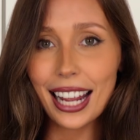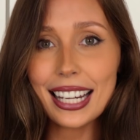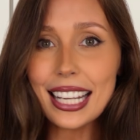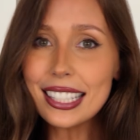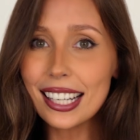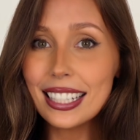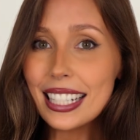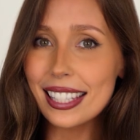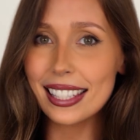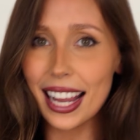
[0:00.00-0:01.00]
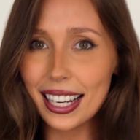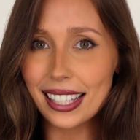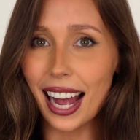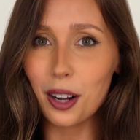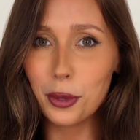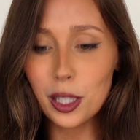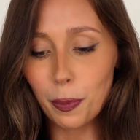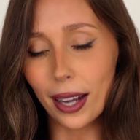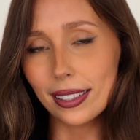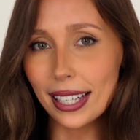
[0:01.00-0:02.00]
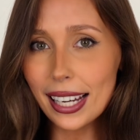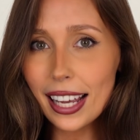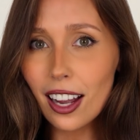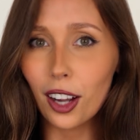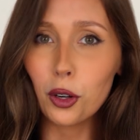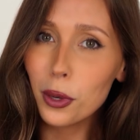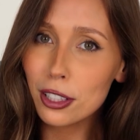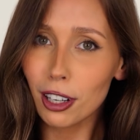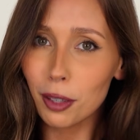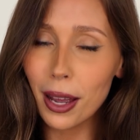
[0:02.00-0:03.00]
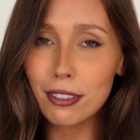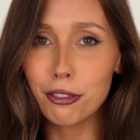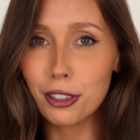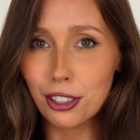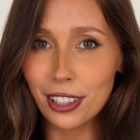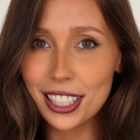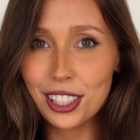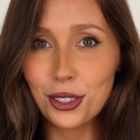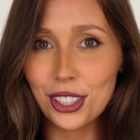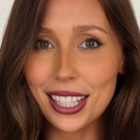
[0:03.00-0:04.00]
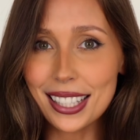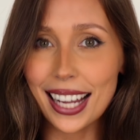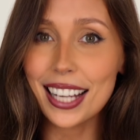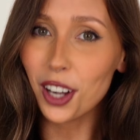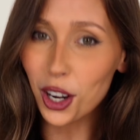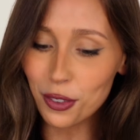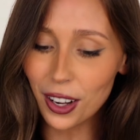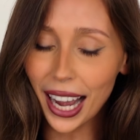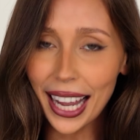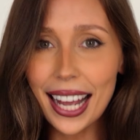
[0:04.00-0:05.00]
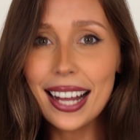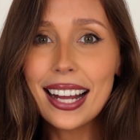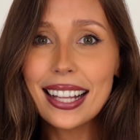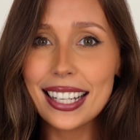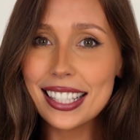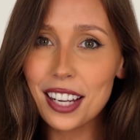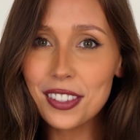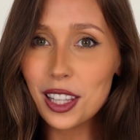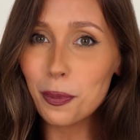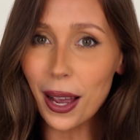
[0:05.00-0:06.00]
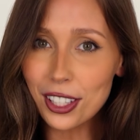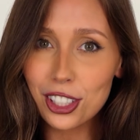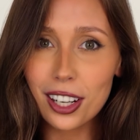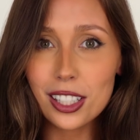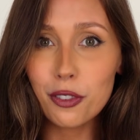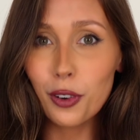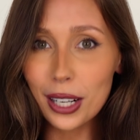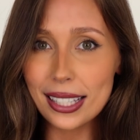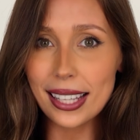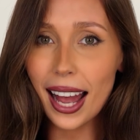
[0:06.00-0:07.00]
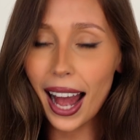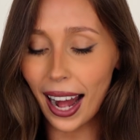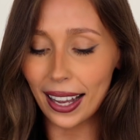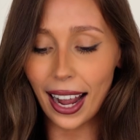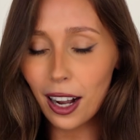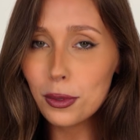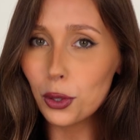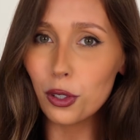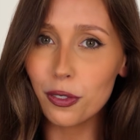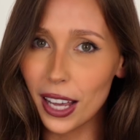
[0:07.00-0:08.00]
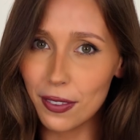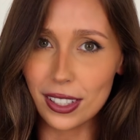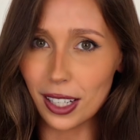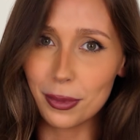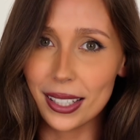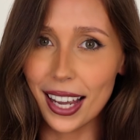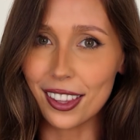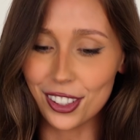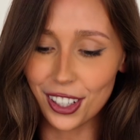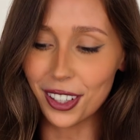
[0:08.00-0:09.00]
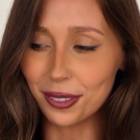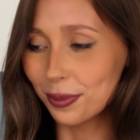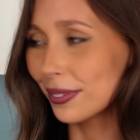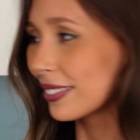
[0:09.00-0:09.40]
It needs at least 6 hours, but ideally I always recommend refrigerating your cheesecakes overnight. This gives it the best chance to fully set, and it helps all the flavors come together too.